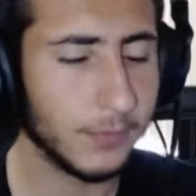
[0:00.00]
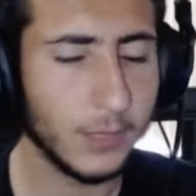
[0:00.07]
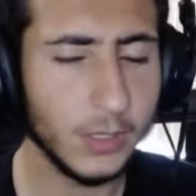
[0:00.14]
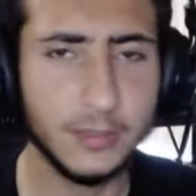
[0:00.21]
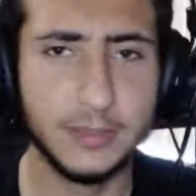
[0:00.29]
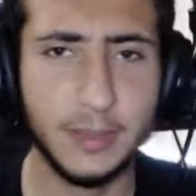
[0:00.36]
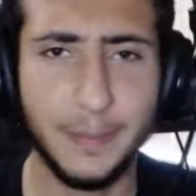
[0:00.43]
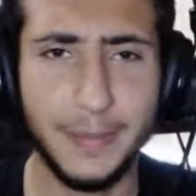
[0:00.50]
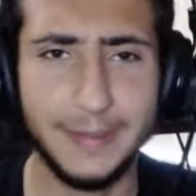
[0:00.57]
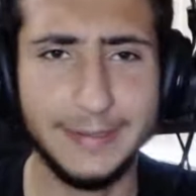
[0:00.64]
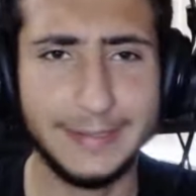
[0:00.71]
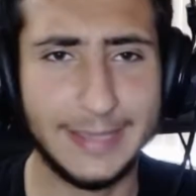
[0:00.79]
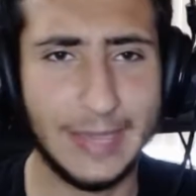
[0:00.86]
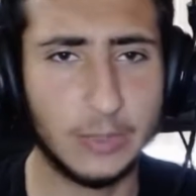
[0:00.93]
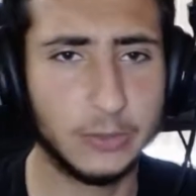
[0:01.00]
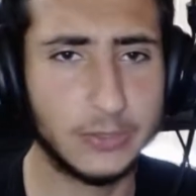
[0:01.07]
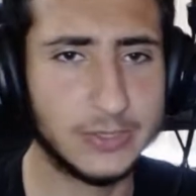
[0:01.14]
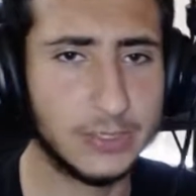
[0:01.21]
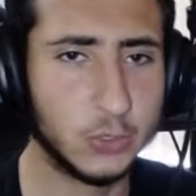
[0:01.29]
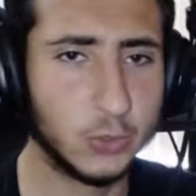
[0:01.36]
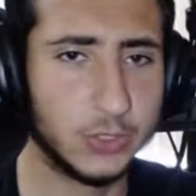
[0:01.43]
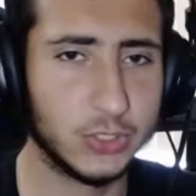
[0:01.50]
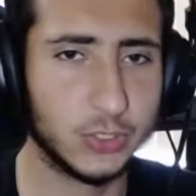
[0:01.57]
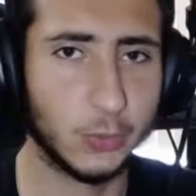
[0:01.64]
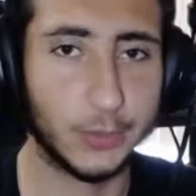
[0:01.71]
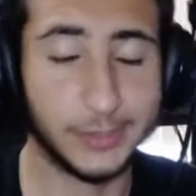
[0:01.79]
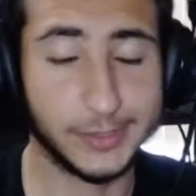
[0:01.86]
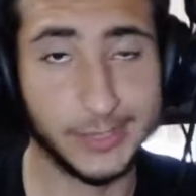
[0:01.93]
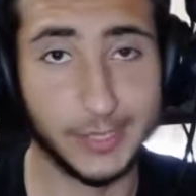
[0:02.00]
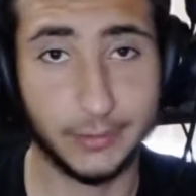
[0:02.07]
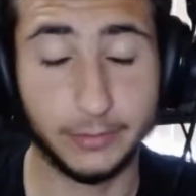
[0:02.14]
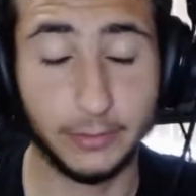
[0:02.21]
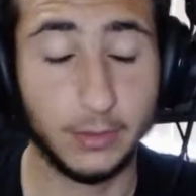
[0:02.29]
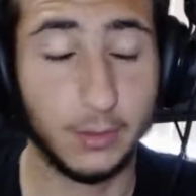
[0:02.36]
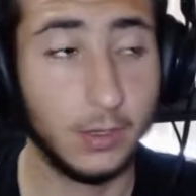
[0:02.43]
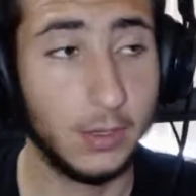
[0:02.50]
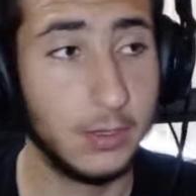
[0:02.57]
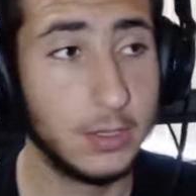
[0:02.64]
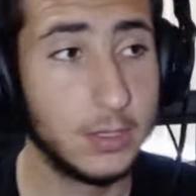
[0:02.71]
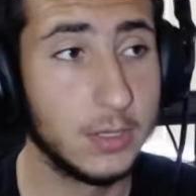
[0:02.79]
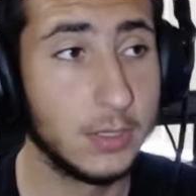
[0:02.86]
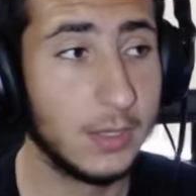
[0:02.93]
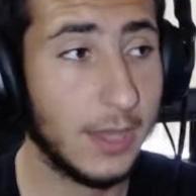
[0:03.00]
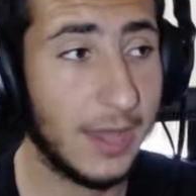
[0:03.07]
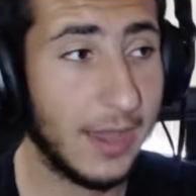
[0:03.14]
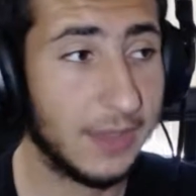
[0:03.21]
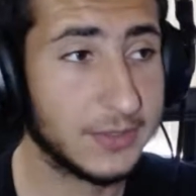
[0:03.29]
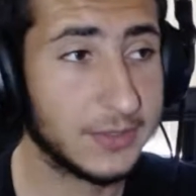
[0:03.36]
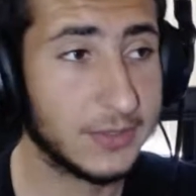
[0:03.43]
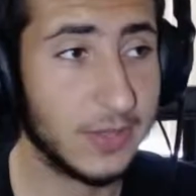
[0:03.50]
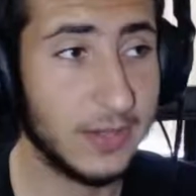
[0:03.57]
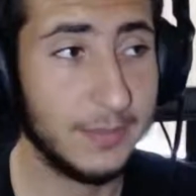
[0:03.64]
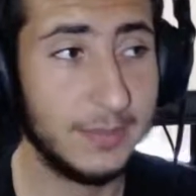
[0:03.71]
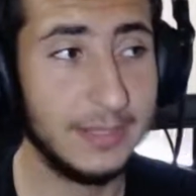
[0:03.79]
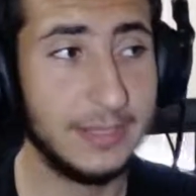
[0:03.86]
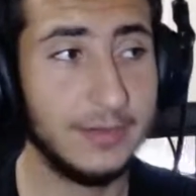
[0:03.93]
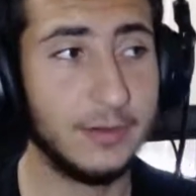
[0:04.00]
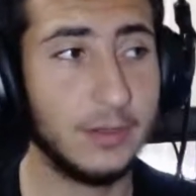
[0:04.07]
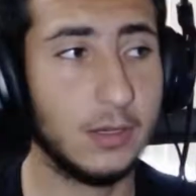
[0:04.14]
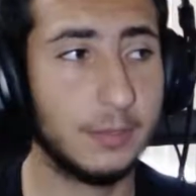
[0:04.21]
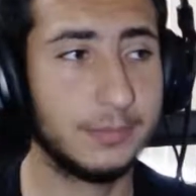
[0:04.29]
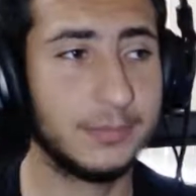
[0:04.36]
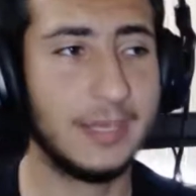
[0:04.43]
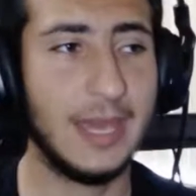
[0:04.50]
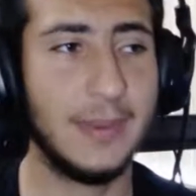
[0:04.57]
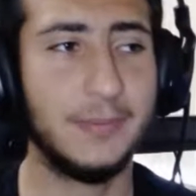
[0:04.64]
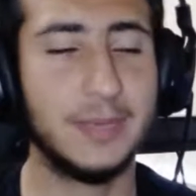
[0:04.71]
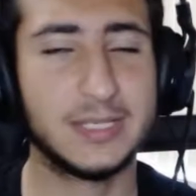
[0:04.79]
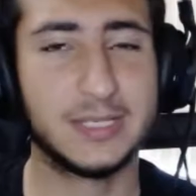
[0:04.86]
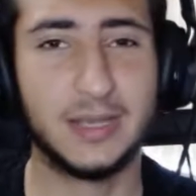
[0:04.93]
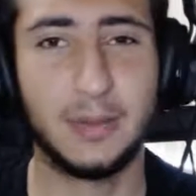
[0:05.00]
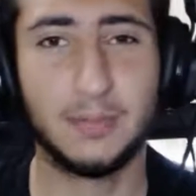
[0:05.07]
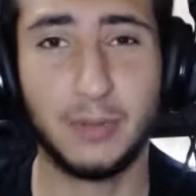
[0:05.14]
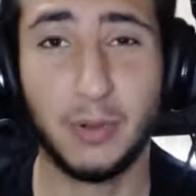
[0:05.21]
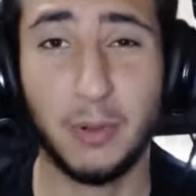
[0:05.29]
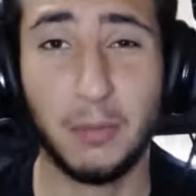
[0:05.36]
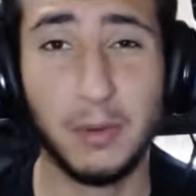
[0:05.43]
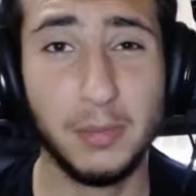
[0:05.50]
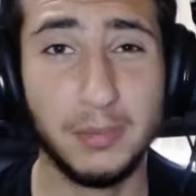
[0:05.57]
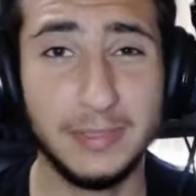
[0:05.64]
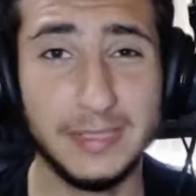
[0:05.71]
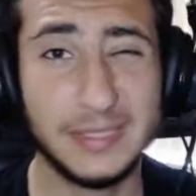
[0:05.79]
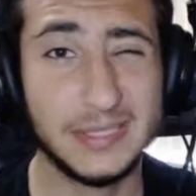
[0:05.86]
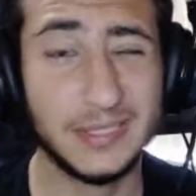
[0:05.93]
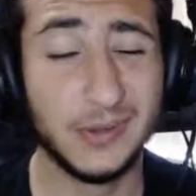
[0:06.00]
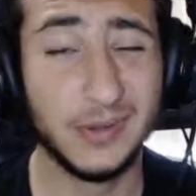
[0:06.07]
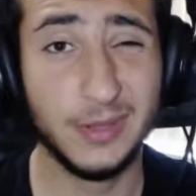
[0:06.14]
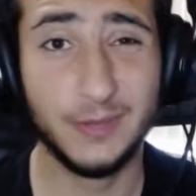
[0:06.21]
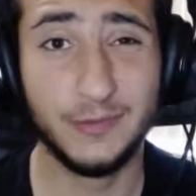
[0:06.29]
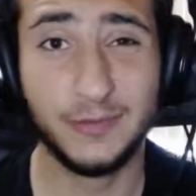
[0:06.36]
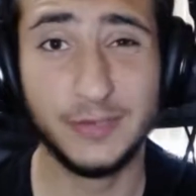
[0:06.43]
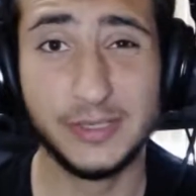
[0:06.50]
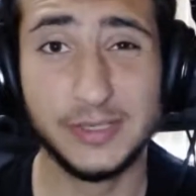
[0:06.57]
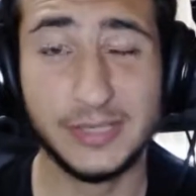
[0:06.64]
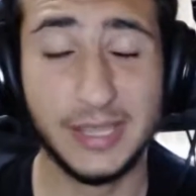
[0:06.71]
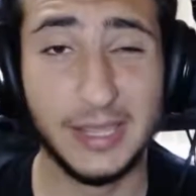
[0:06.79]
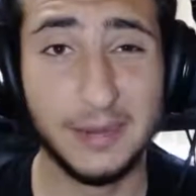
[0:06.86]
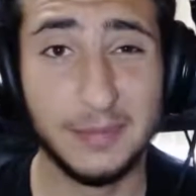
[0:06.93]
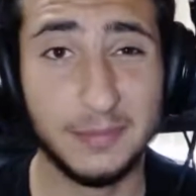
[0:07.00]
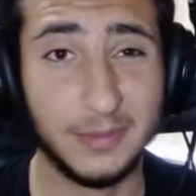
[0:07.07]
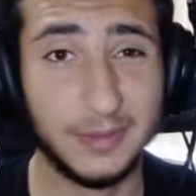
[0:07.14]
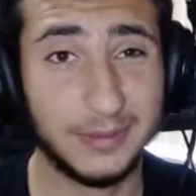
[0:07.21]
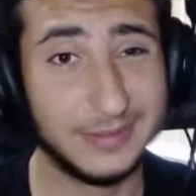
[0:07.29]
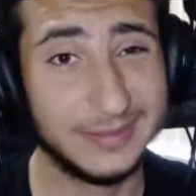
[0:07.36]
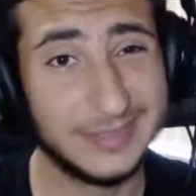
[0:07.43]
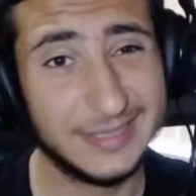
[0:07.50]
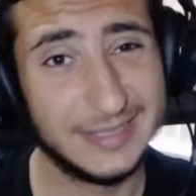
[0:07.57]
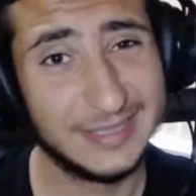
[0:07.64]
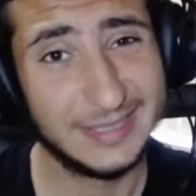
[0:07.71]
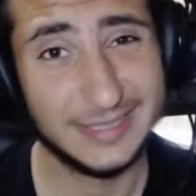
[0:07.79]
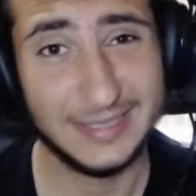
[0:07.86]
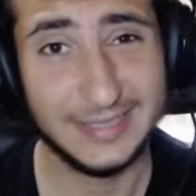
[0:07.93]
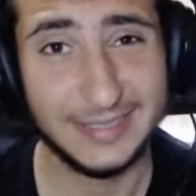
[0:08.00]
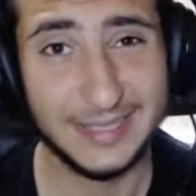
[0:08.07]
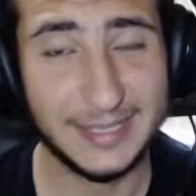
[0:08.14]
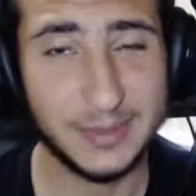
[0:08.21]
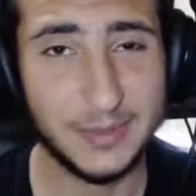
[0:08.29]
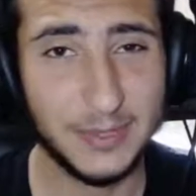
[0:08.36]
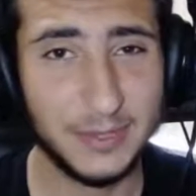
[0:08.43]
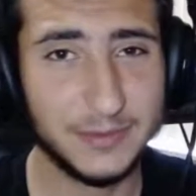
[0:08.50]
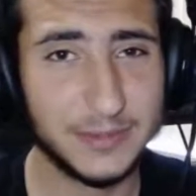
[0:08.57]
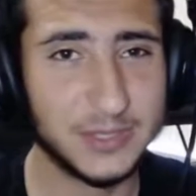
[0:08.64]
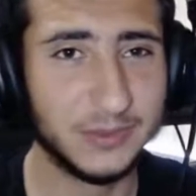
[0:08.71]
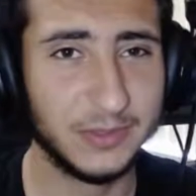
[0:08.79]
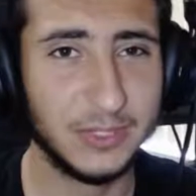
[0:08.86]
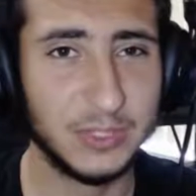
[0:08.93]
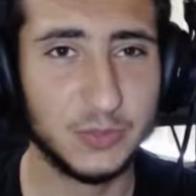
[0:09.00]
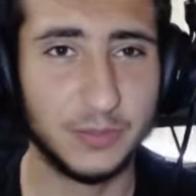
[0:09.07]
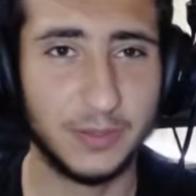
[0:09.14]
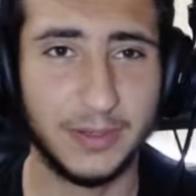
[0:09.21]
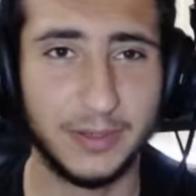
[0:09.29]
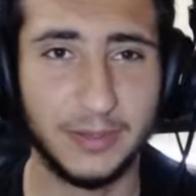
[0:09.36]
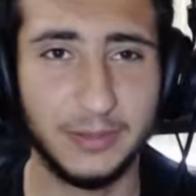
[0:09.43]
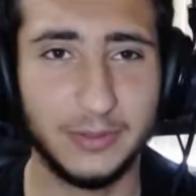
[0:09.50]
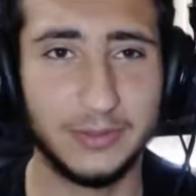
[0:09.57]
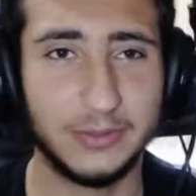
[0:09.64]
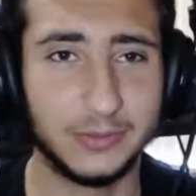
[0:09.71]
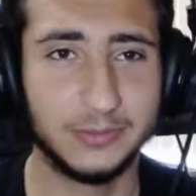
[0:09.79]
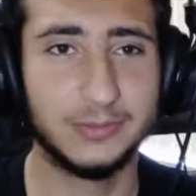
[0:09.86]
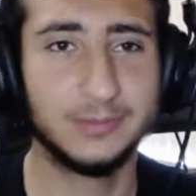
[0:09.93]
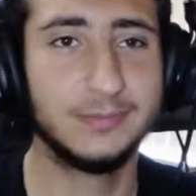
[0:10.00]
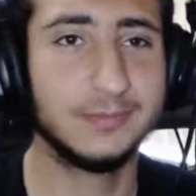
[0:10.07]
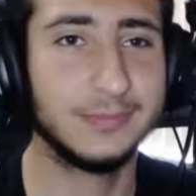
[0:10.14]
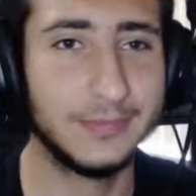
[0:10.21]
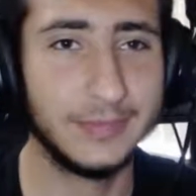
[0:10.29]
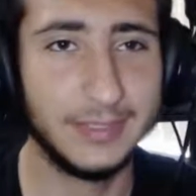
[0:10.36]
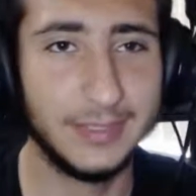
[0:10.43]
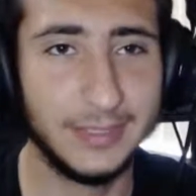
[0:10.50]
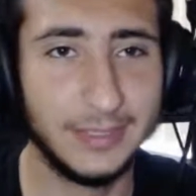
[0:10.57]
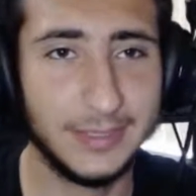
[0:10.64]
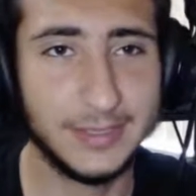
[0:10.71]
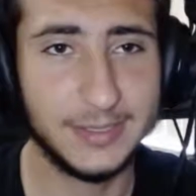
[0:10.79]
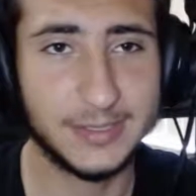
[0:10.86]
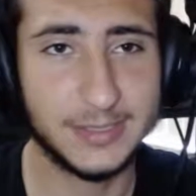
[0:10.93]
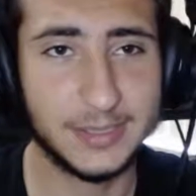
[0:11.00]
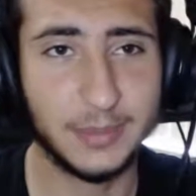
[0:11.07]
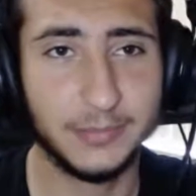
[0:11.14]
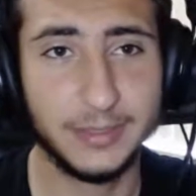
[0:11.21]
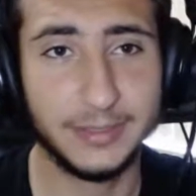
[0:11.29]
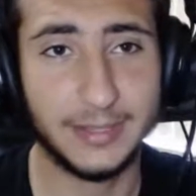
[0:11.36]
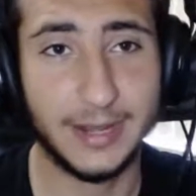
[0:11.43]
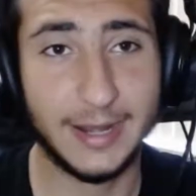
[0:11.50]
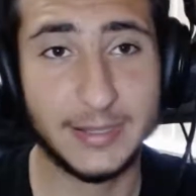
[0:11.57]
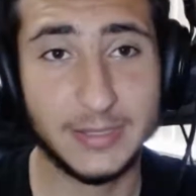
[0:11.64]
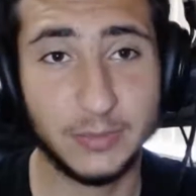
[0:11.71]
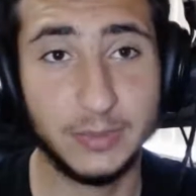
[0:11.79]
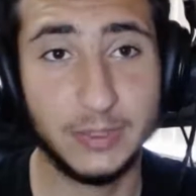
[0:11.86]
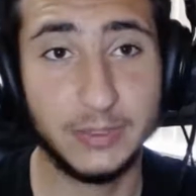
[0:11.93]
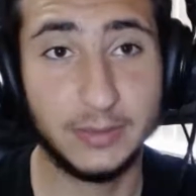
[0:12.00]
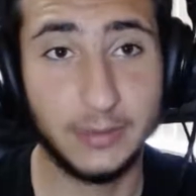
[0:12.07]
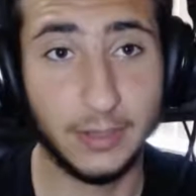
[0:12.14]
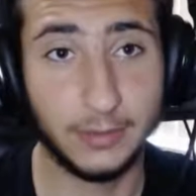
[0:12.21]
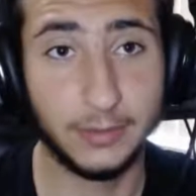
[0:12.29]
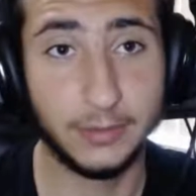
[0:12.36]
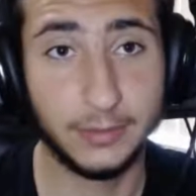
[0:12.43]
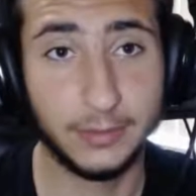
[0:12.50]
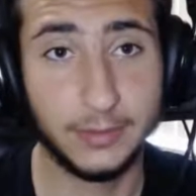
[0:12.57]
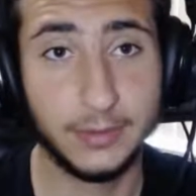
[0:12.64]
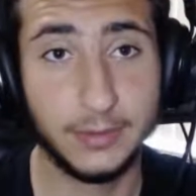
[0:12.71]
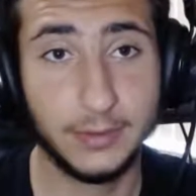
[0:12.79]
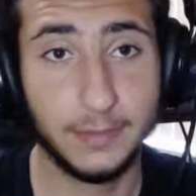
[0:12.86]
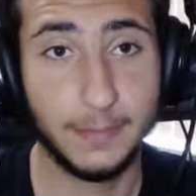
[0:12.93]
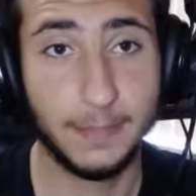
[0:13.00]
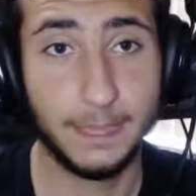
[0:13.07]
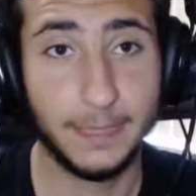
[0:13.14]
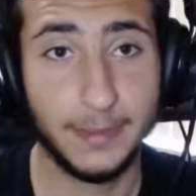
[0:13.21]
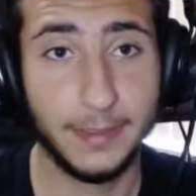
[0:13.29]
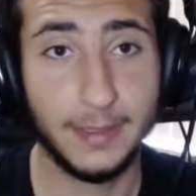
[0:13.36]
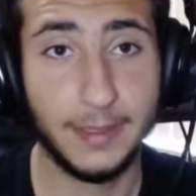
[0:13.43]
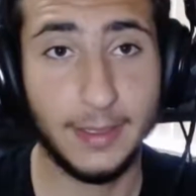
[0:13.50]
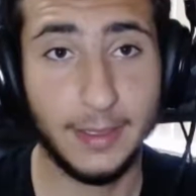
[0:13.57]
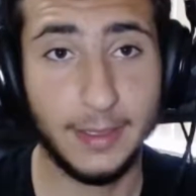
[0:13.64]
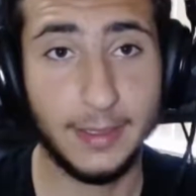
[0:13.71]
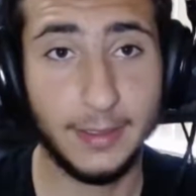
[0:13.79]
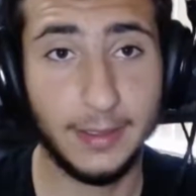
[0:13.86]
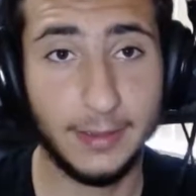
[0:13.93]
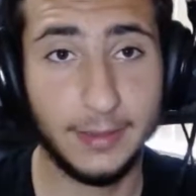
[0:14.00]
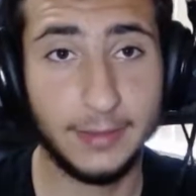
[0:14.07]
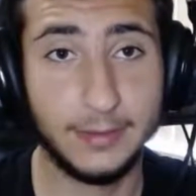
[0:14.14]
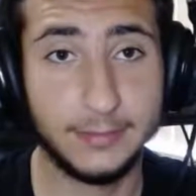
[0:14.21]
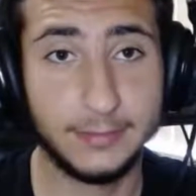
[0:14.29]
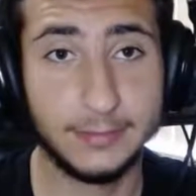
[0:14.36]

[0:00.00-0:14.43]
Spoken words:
depending how the situation works out. So I believe Kepa is gonna probably start in the first game. That's a bit of a stretch, but you know, it's something that has to be done. And